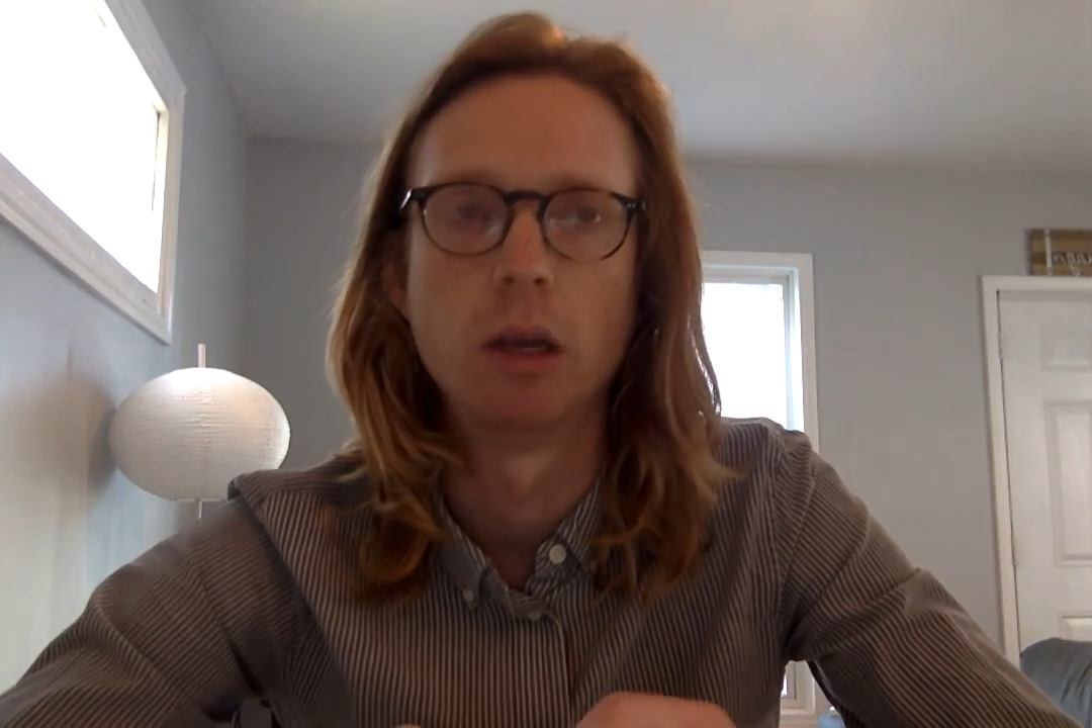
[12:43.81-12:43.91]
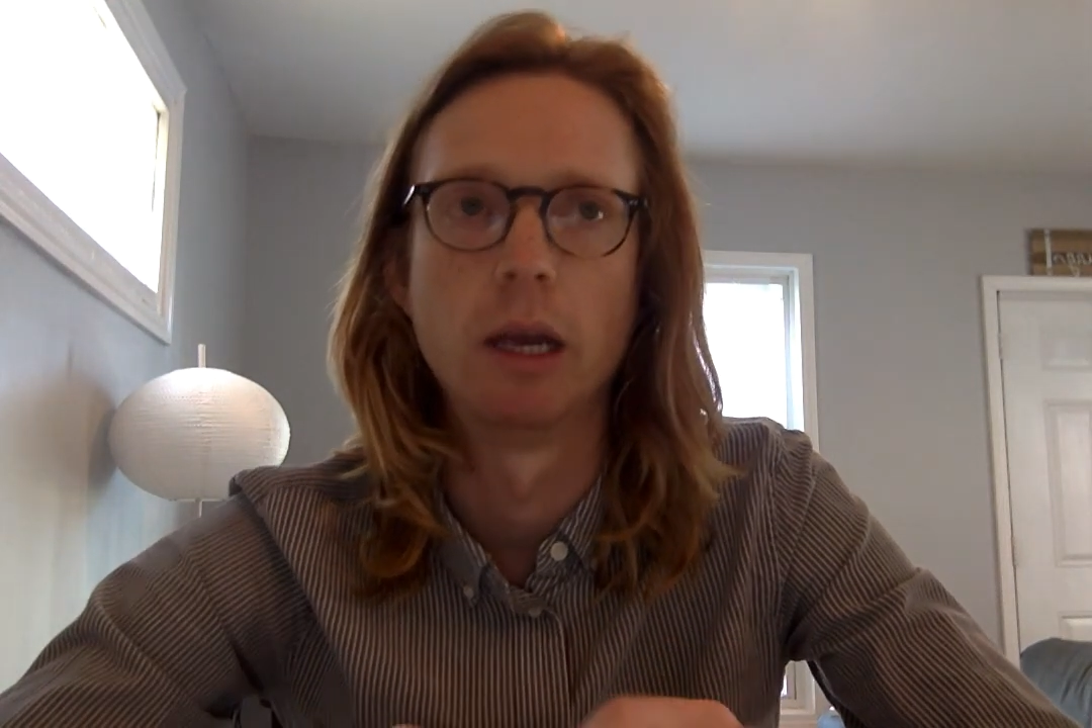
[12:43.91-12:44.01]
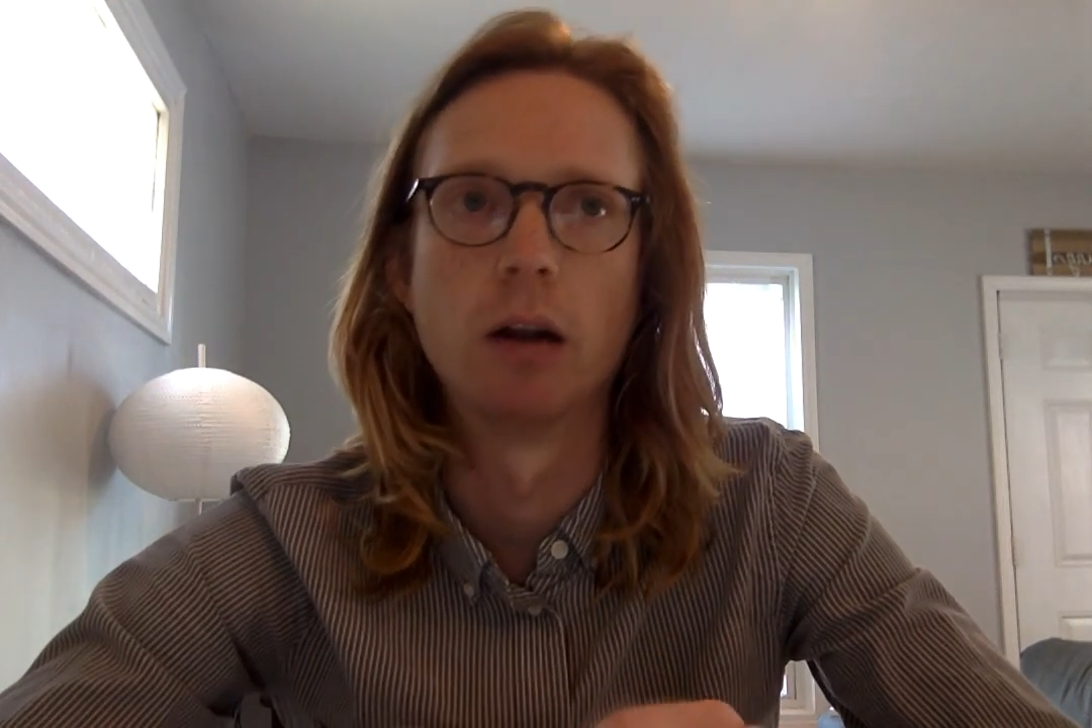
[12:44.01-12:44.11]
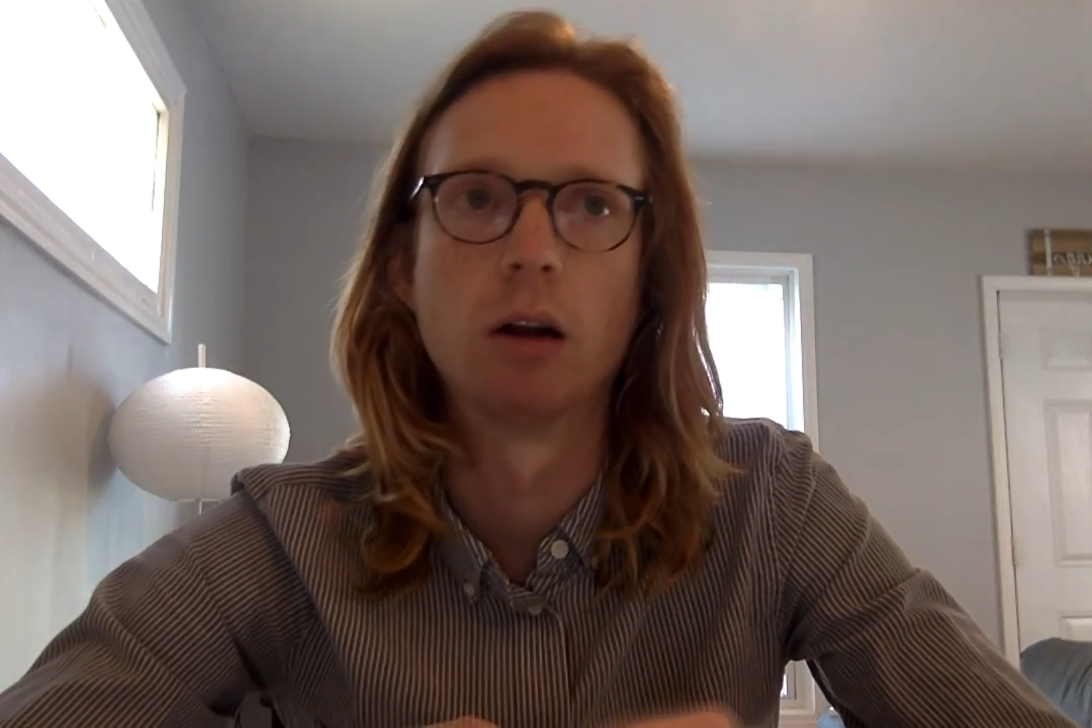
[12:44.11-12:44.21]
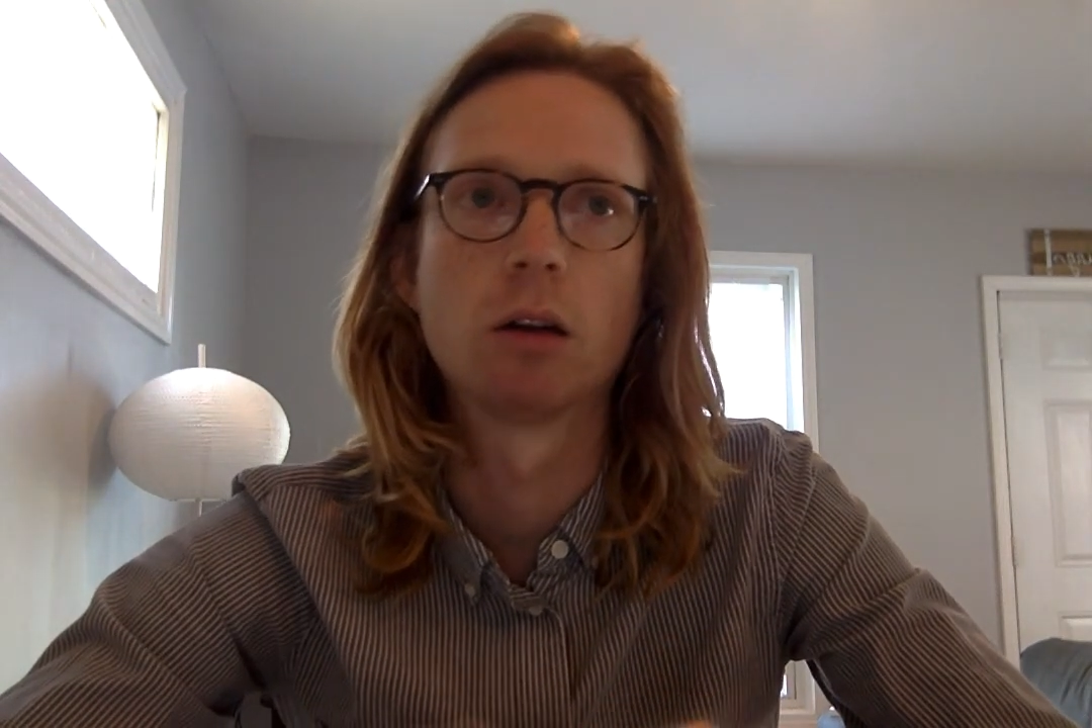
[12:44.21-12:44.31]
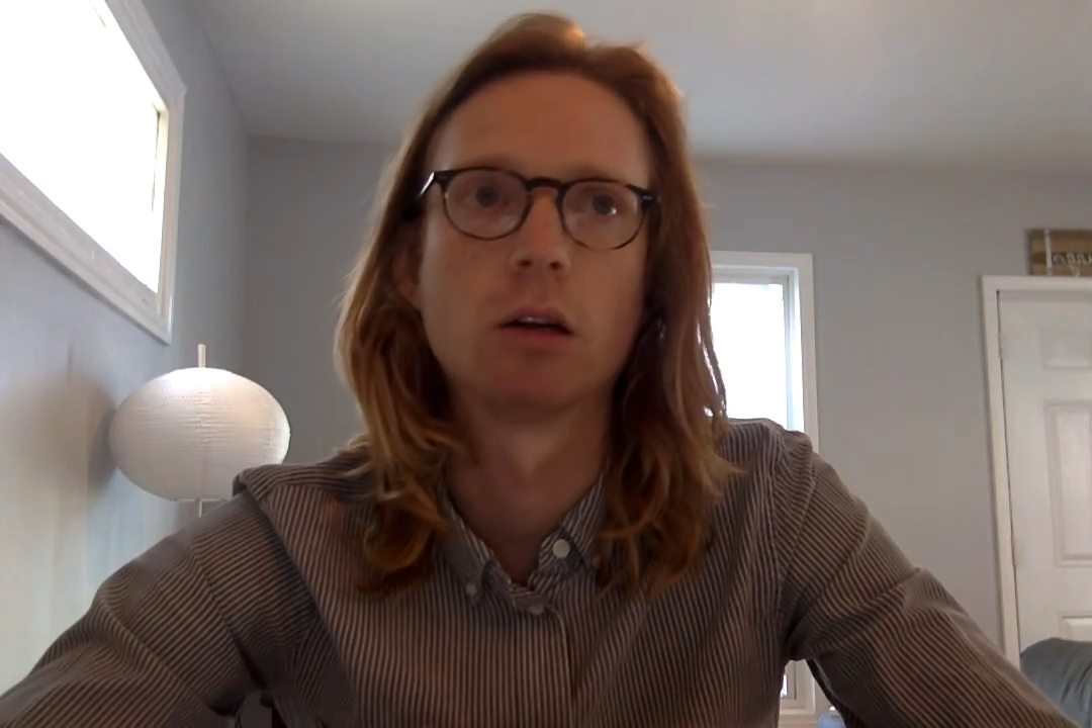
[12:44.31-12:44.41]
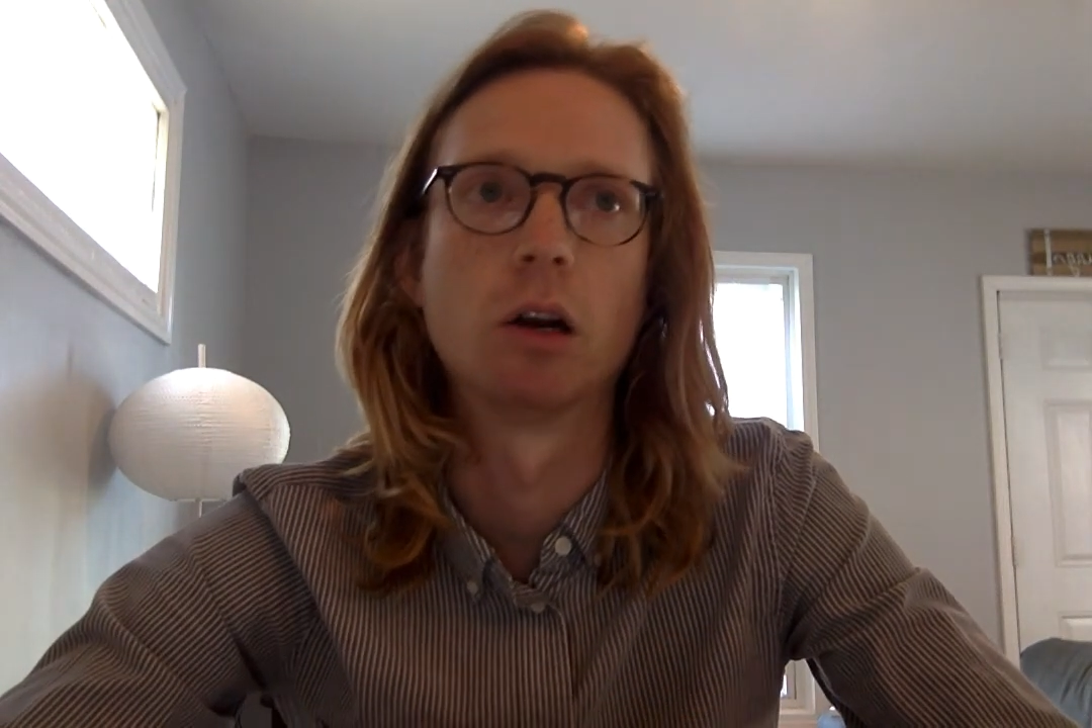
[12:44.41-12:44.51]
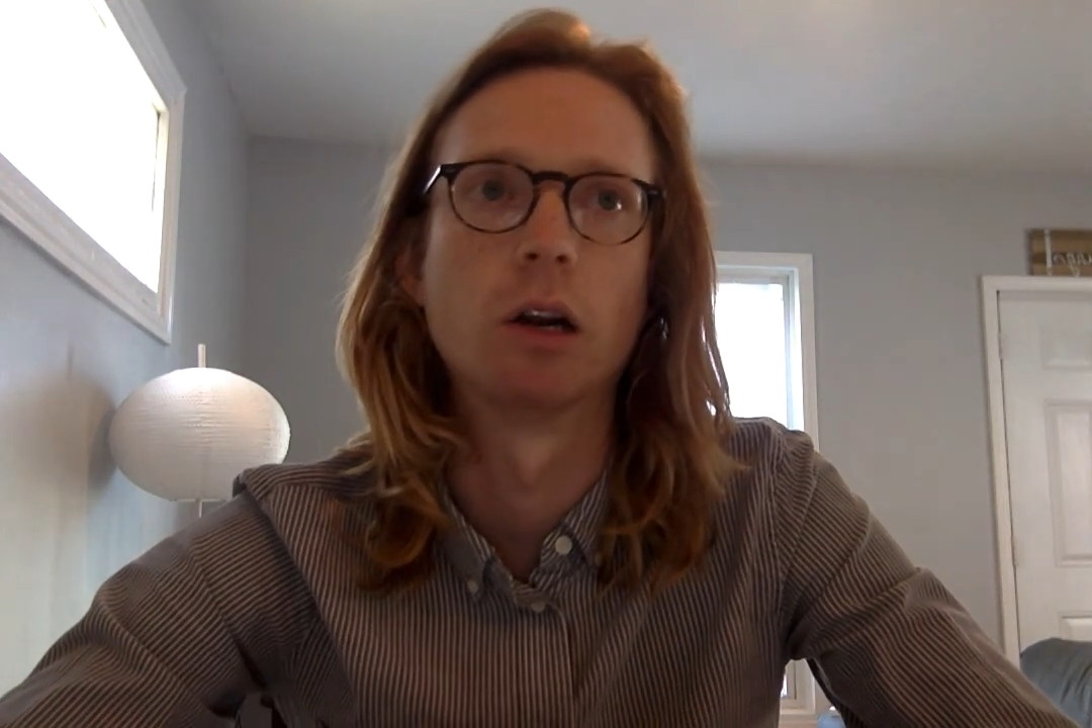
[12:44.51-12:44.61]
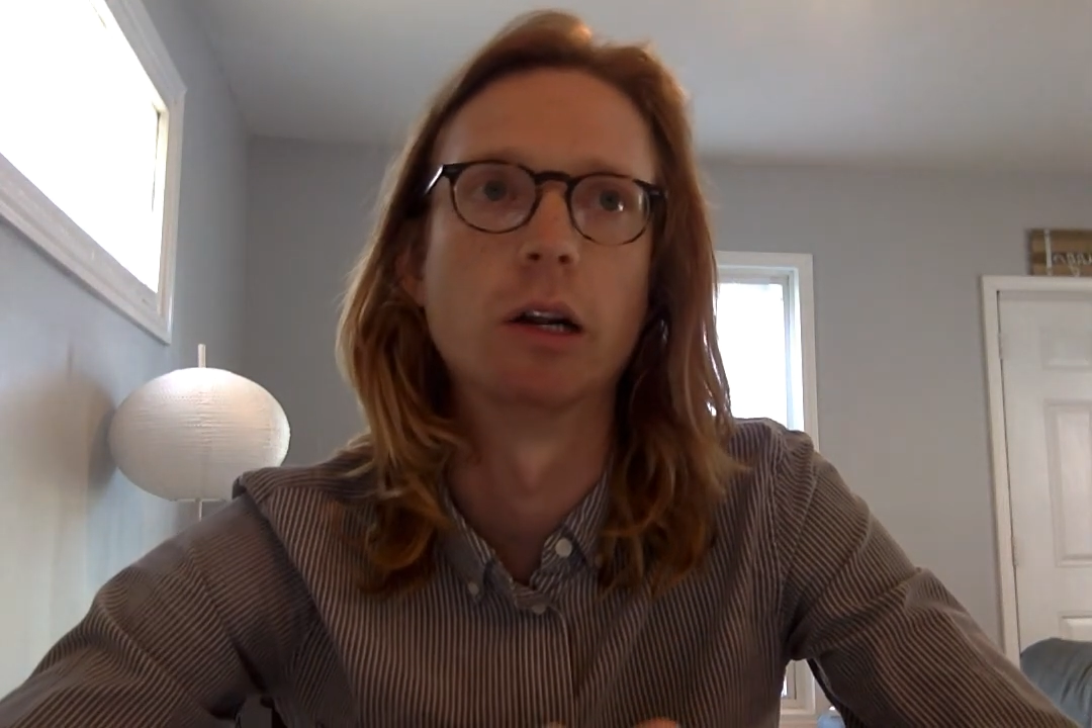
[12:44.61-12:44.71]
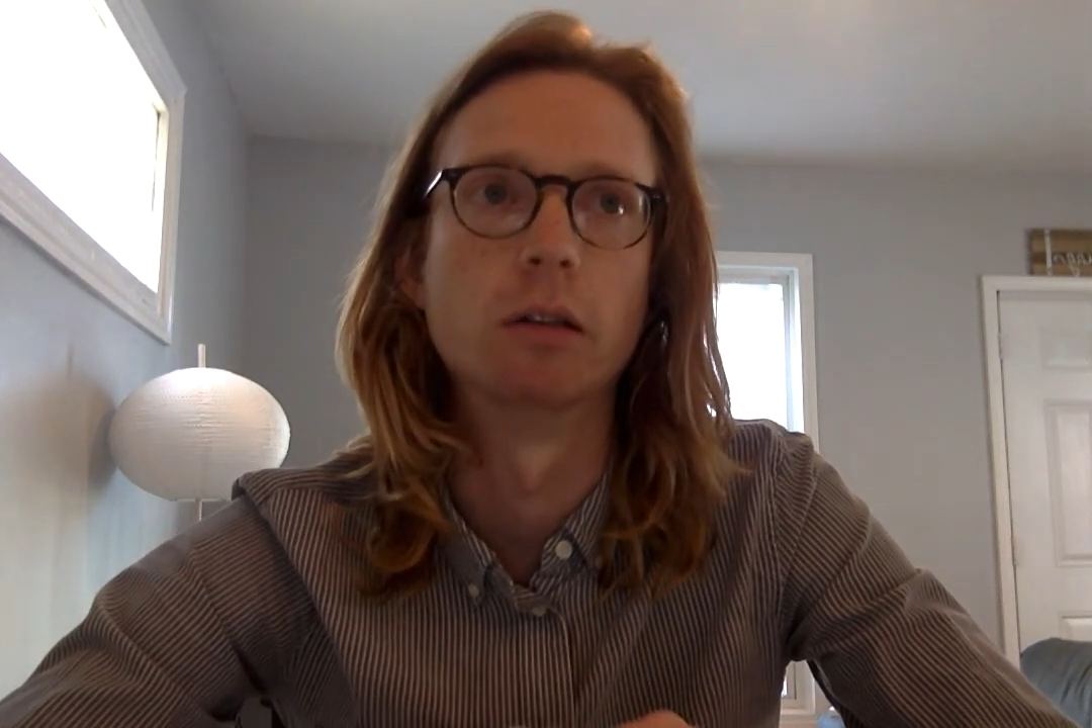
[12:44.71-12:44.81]
in our
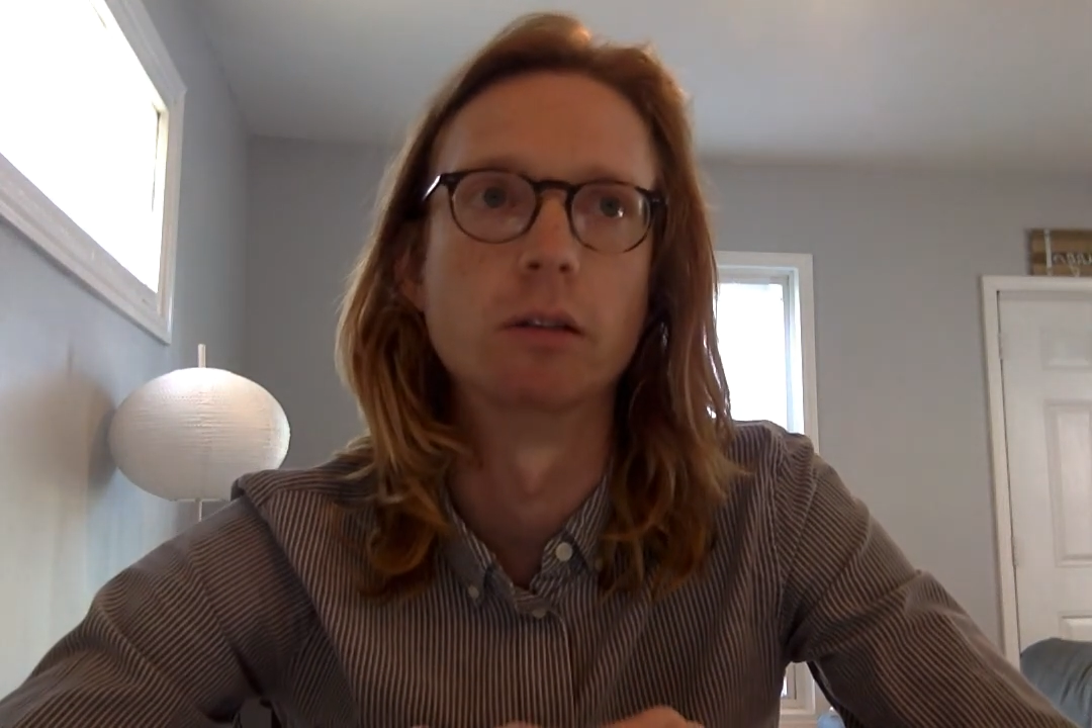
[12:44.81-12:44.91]
current